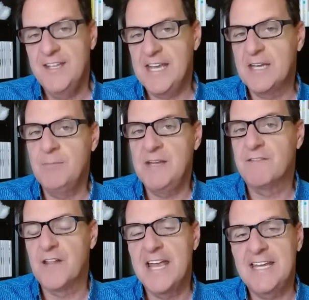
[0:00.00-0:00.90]
They can be
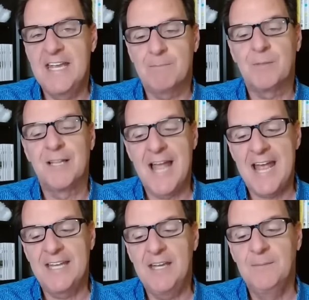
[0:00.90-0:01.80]
flaky at
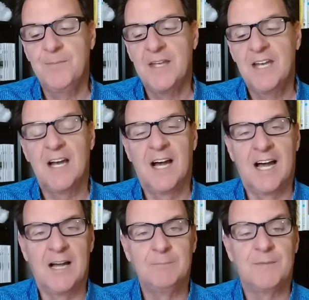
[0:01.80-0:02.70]
planning
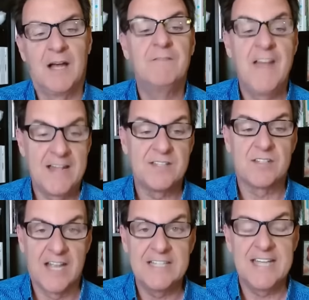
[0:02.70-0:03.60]
um,
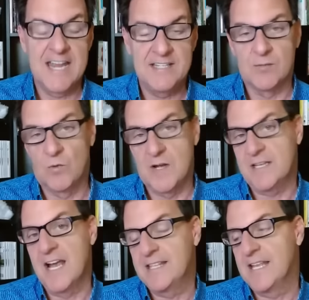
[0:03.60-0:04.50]
events like dates and
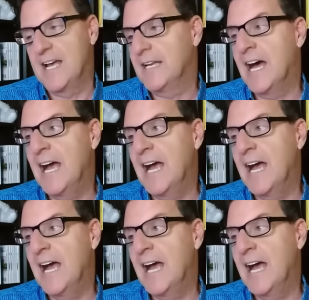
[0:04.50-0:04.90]
whatnot like that.